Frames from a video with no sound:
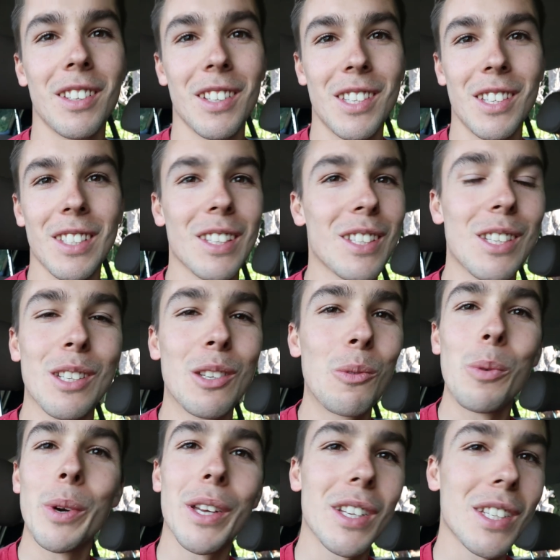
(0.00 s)
This is
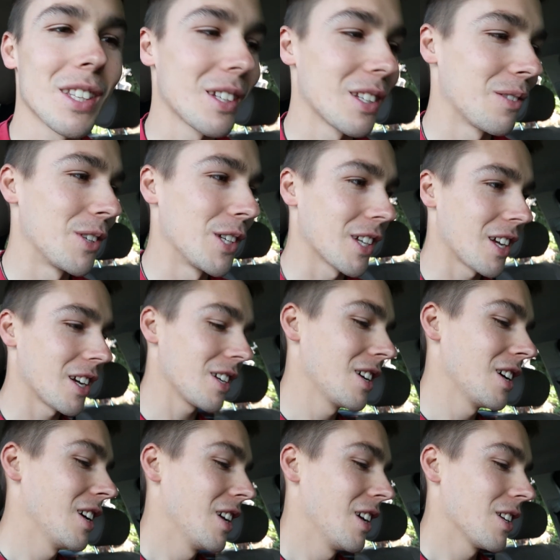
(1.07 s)
the weirdest thing to me, okay?
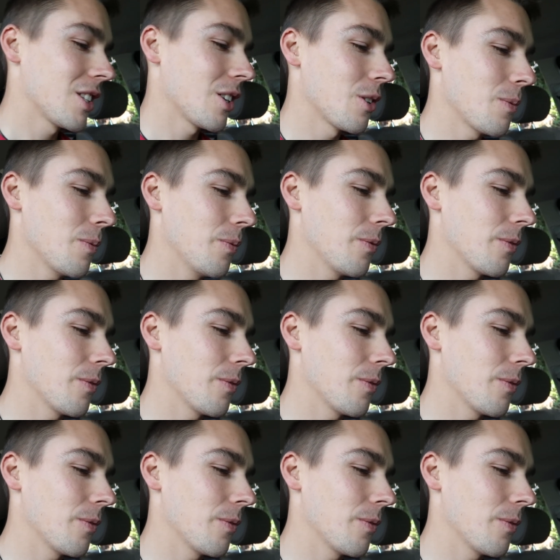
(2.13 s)
So,